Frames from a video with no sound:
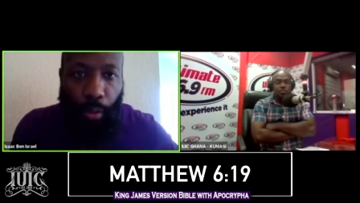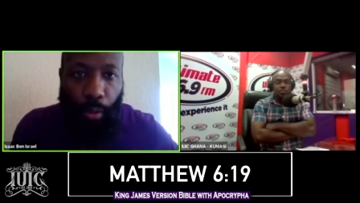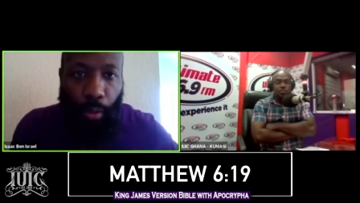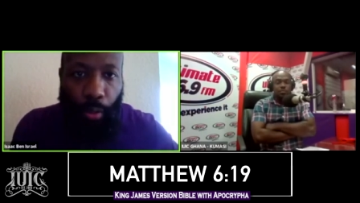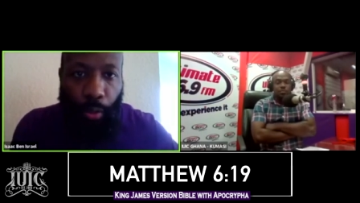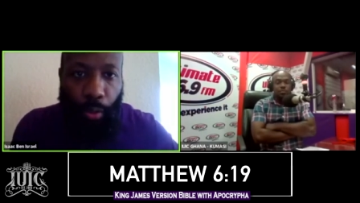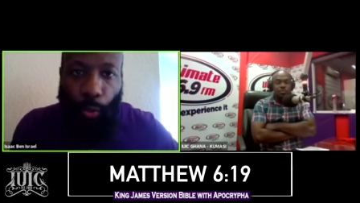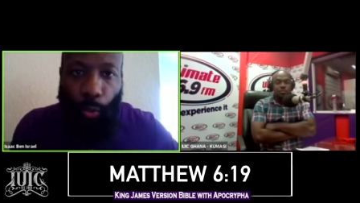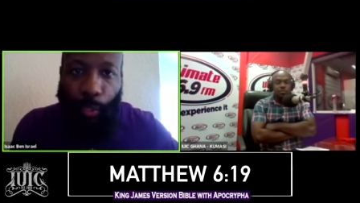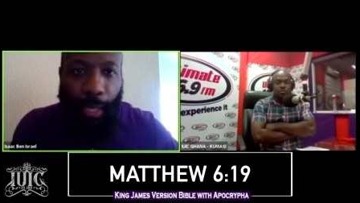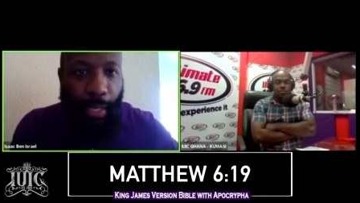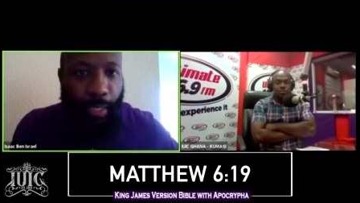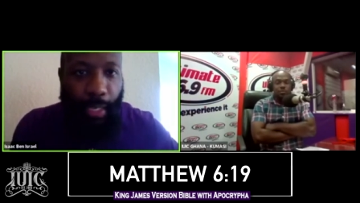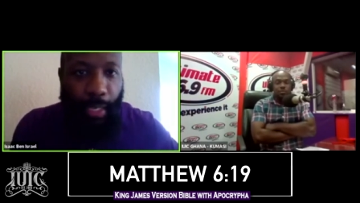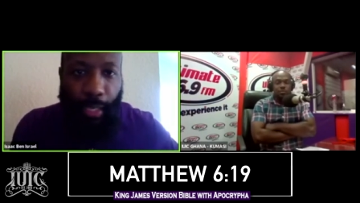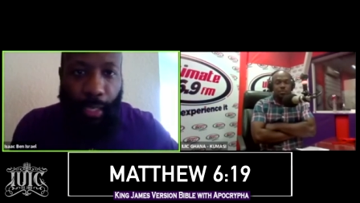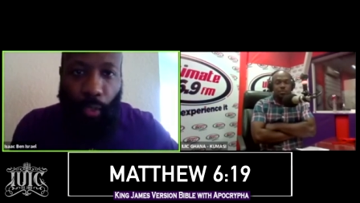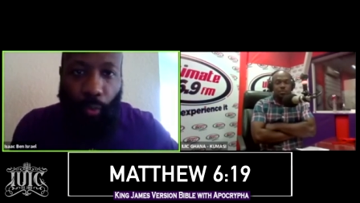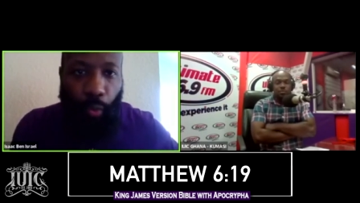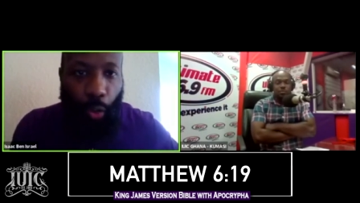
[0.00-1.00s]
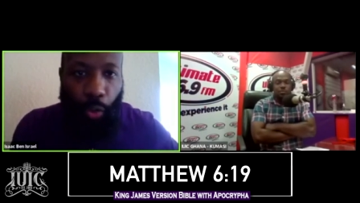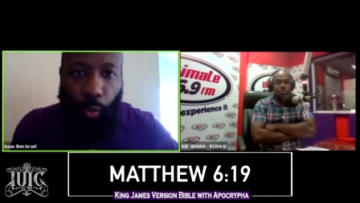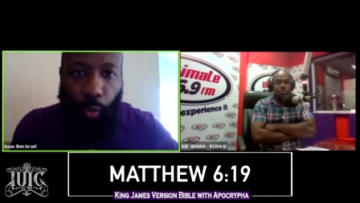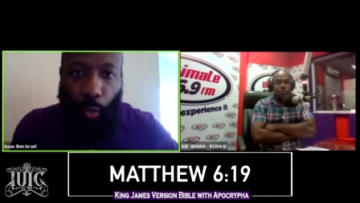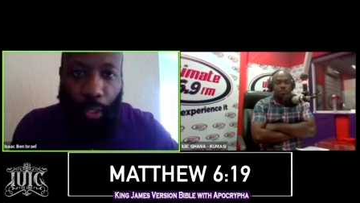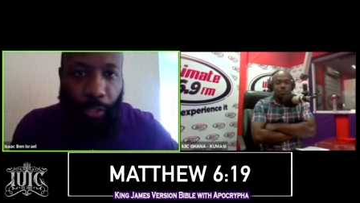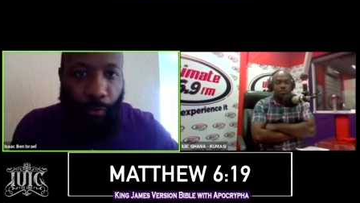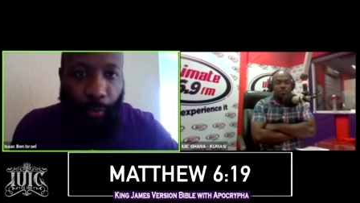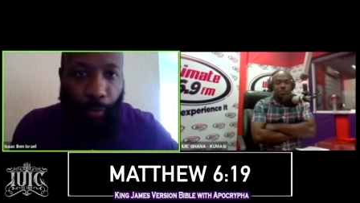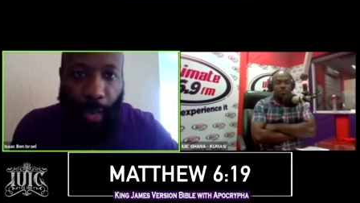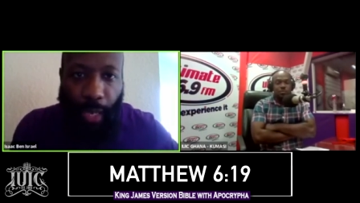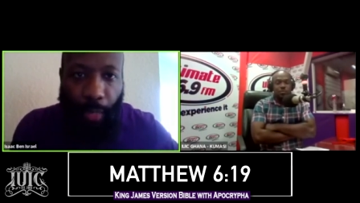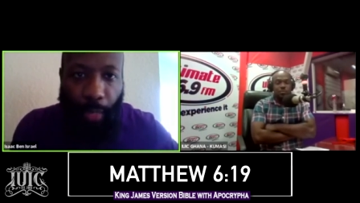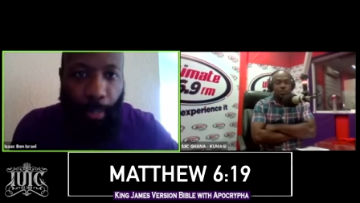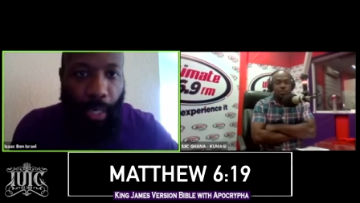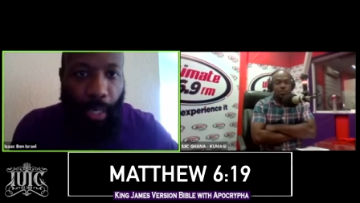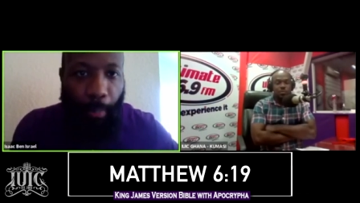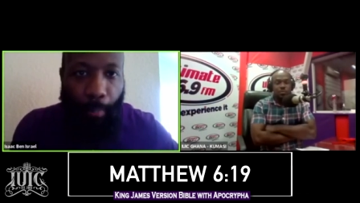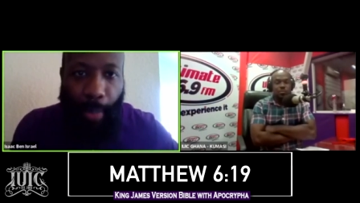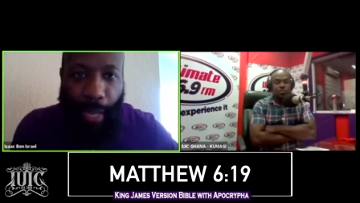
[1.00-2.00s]
You can't take a Rolls Royce Phantom
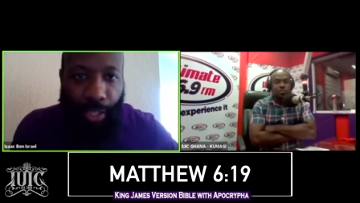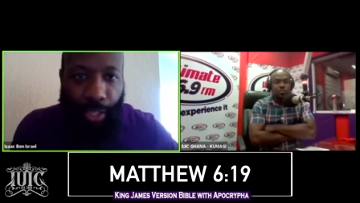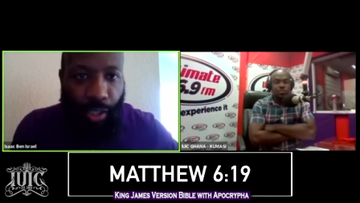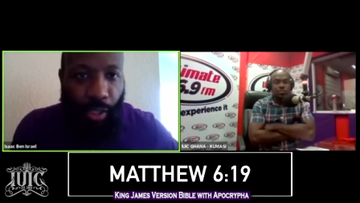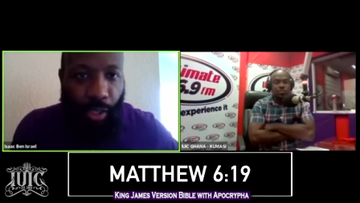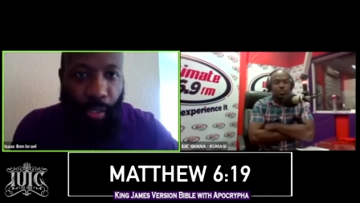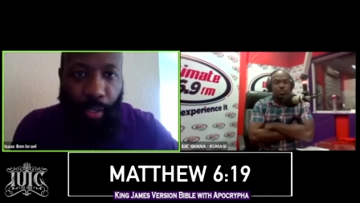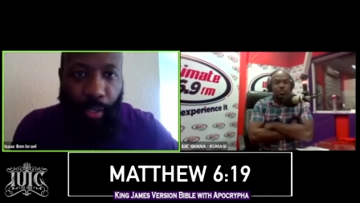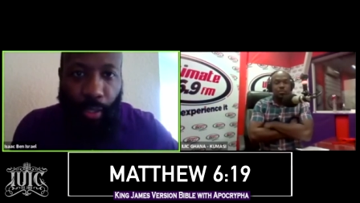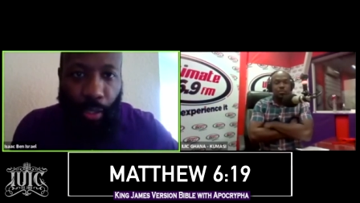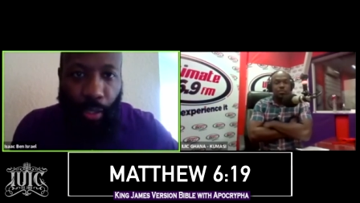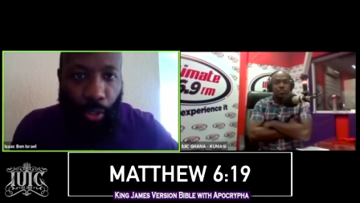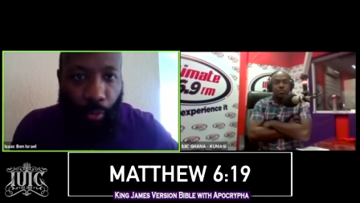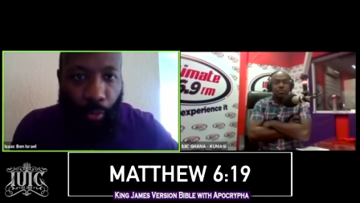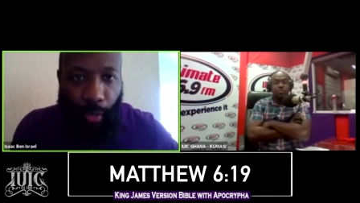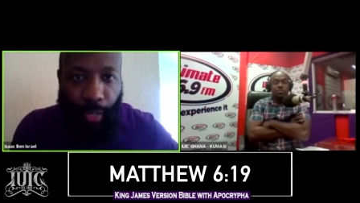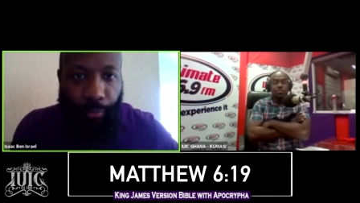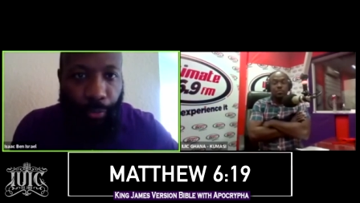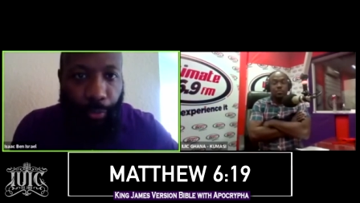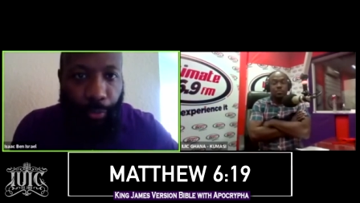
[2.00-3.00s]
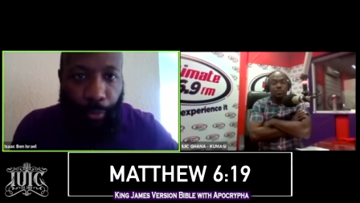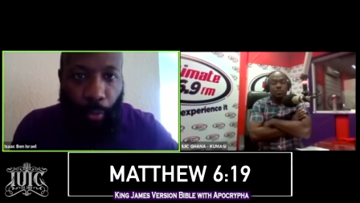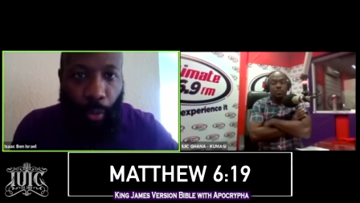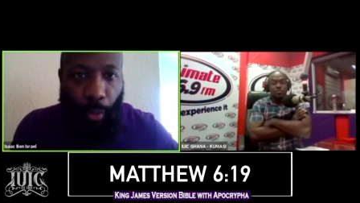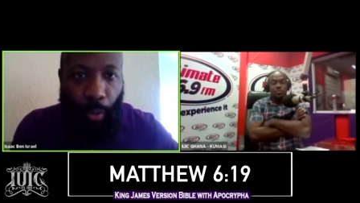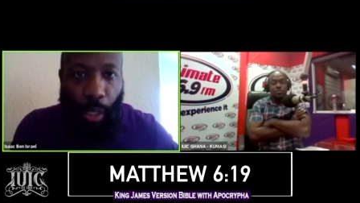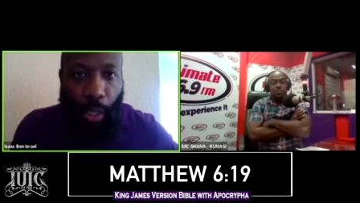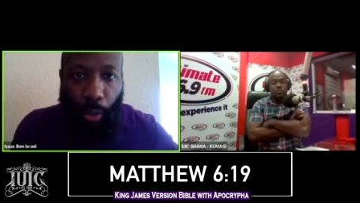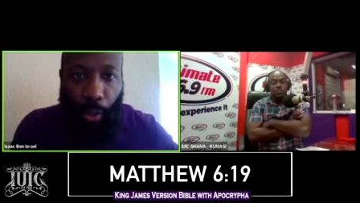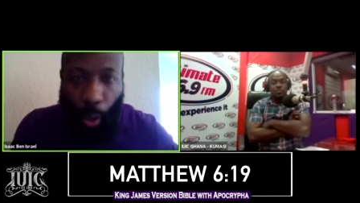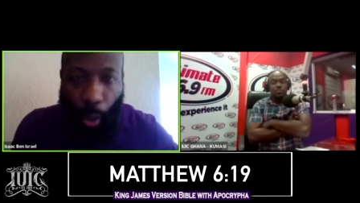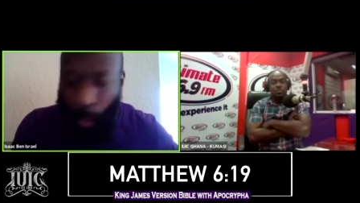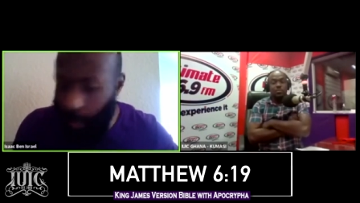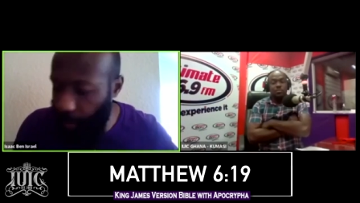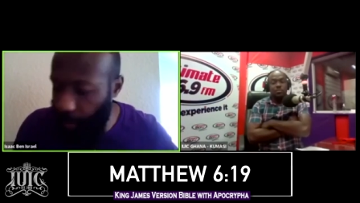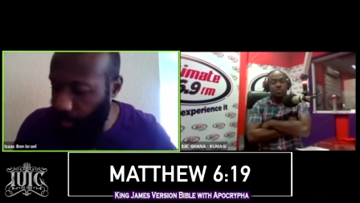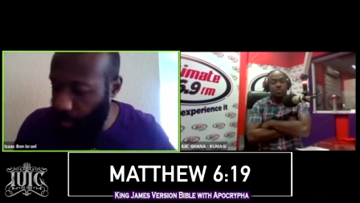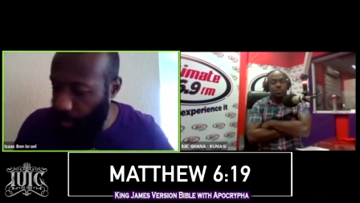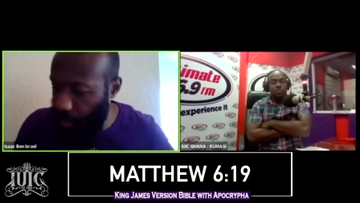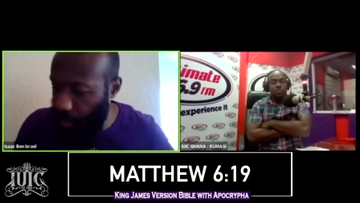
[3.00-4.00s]
and a mansion into the grave with you. Go ahead.